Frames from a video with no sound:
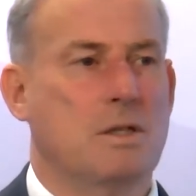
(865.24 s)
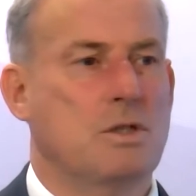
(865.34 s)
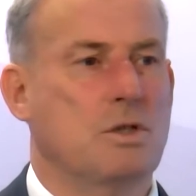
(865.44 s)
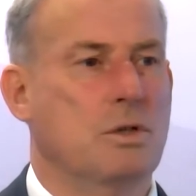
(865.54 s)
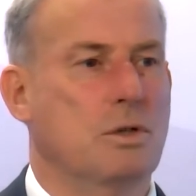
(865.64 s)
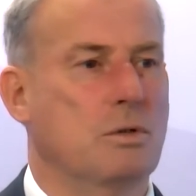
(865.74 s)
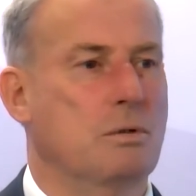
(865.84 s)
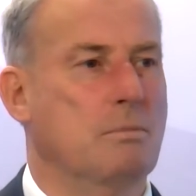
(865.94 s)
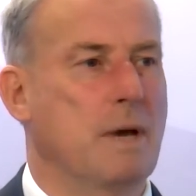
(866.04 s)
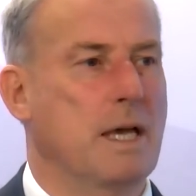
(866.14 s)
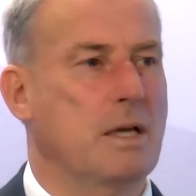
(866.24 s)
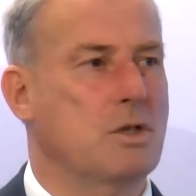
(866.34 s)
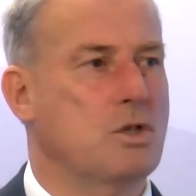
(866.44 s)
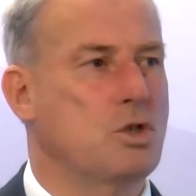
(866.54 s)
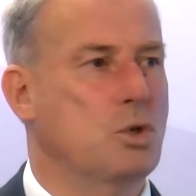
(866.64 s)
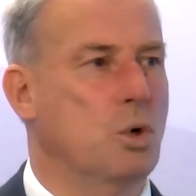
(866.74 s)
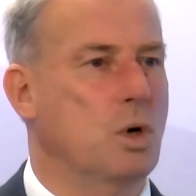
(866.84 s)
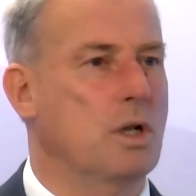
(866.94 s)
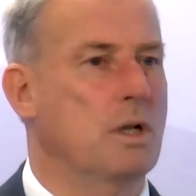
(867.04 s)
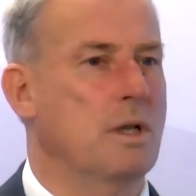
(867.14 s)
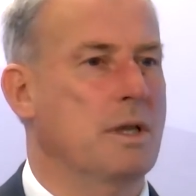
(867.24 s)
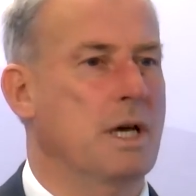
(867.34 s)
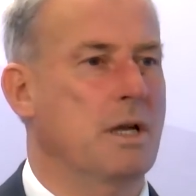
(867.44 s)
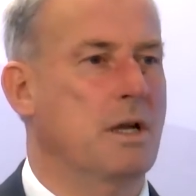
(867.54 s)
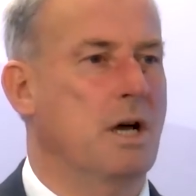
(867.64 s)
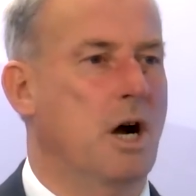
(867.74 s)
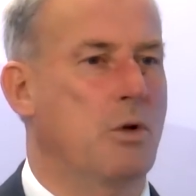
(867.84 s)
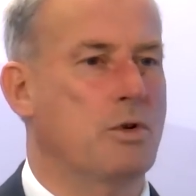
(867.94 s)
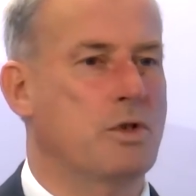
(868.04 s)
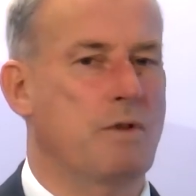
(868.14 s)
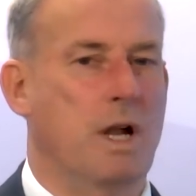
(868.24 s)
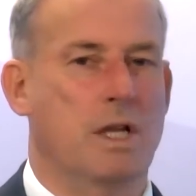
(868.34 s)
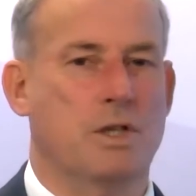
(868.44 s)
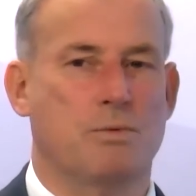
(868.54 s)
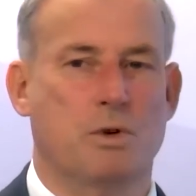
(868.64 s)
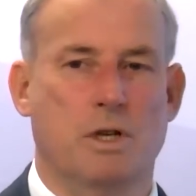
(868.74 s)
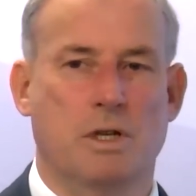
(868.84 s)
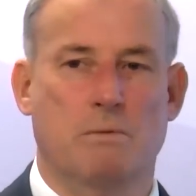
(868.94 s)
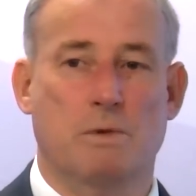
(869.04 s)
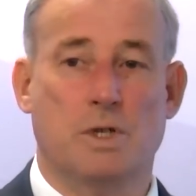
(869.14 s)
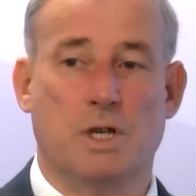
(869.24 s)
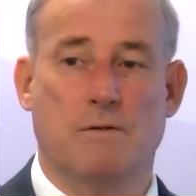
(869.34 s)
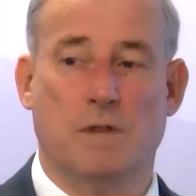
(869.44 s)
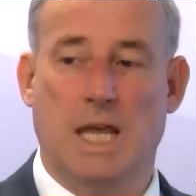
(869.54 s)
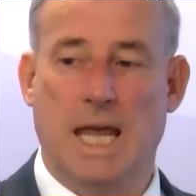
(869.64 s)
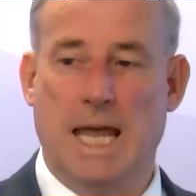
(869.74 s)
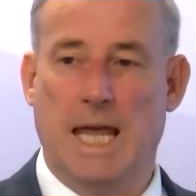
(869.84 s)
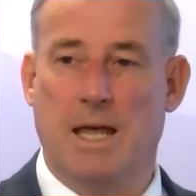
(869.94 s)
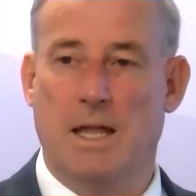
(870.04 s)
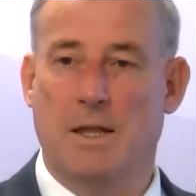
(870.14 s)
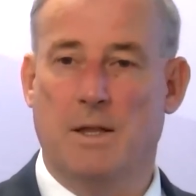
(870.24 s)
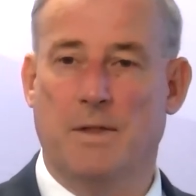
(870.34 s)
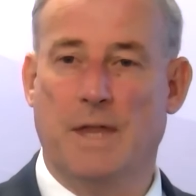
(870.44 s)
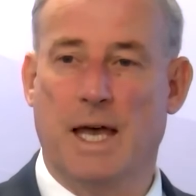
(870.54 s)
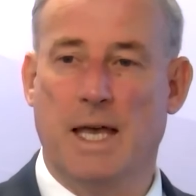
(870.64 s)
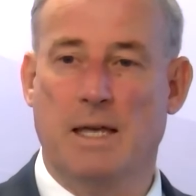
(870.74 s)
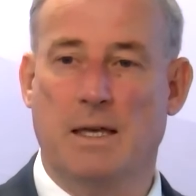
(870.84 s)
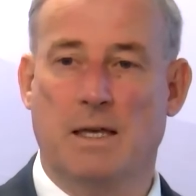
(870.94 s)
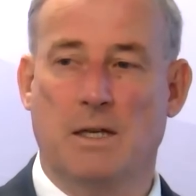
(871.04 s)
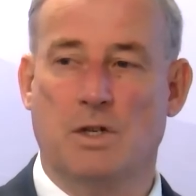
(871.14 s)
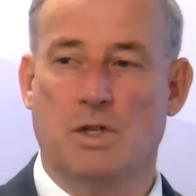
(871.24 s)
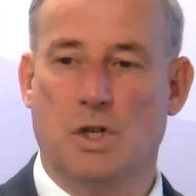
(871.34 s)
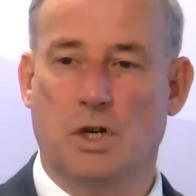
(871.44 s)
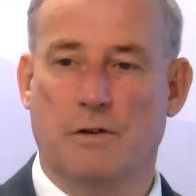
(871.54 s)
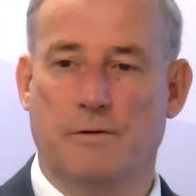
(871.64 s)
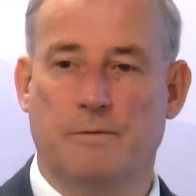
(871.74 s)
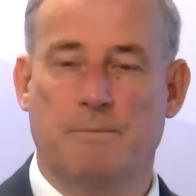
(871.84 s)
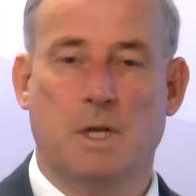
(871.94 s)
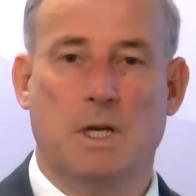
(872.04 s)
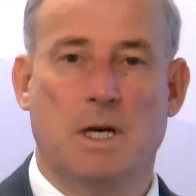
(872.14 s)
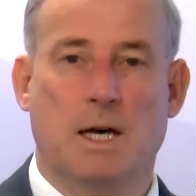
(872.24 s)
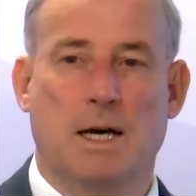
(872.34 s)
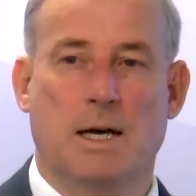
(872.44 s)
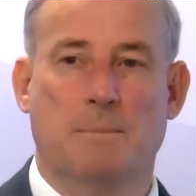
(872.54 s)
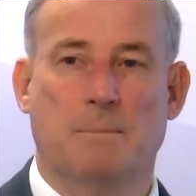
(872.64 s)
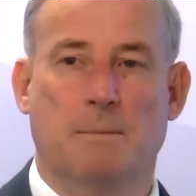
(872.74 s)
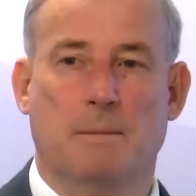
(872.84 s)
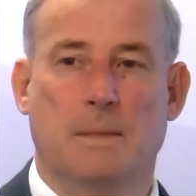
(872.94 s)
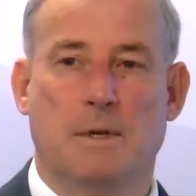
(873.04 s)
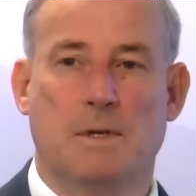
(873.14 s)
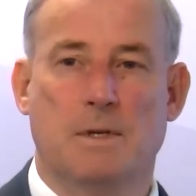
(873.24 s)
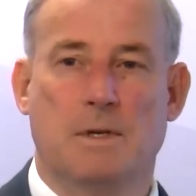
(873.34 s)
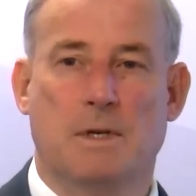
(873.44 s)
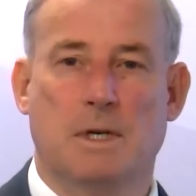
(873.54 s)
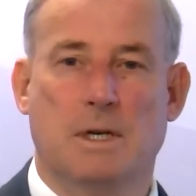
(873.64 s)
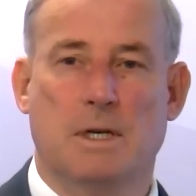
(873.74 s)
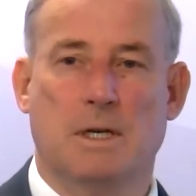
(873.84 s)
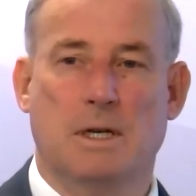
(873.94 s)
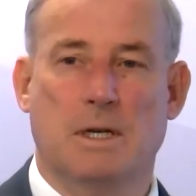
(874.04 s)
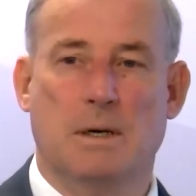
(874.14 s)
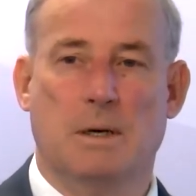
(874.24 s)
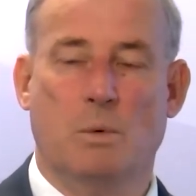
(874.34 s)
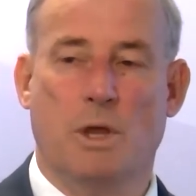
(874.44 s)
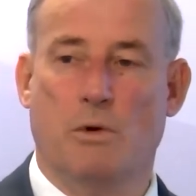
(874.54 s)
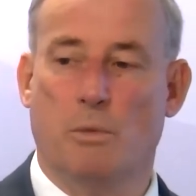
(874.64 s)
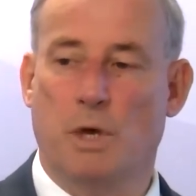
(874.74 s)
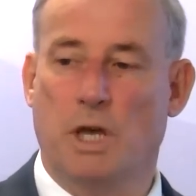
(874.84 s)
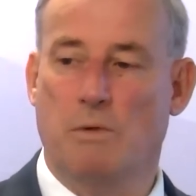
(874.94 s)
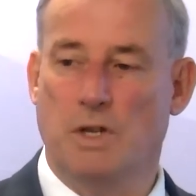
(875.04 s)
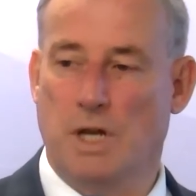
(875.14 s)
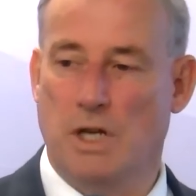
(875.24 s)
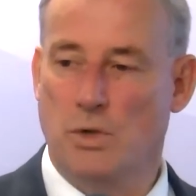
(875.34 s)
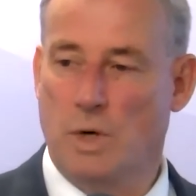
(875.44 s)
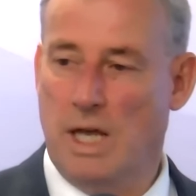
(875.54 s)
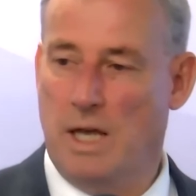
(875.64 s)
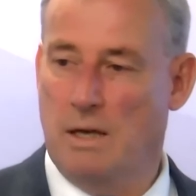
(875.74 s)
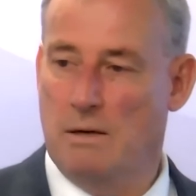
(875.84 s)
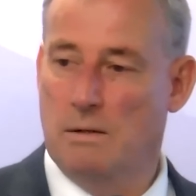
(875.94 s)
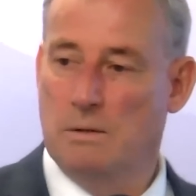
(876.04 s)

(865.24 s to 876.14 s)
to make sure that older Australians receive the care that they deserve, whether it be in residential care